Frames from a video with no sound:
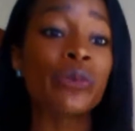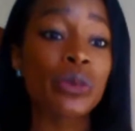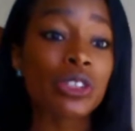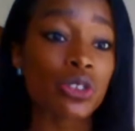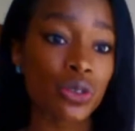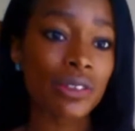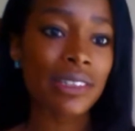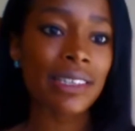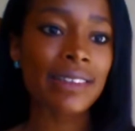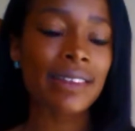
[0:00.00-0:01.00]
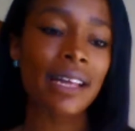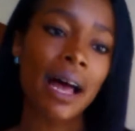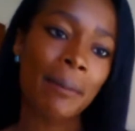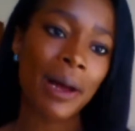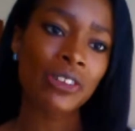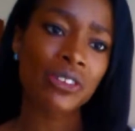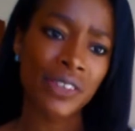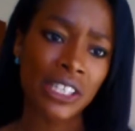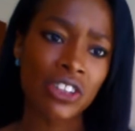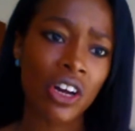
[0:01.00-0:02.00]
reduces the amount of
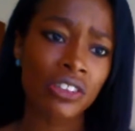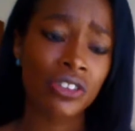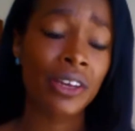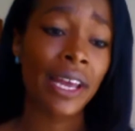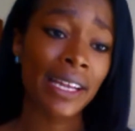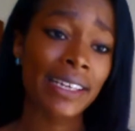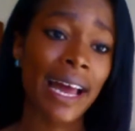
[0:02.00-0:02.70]
heat on your head.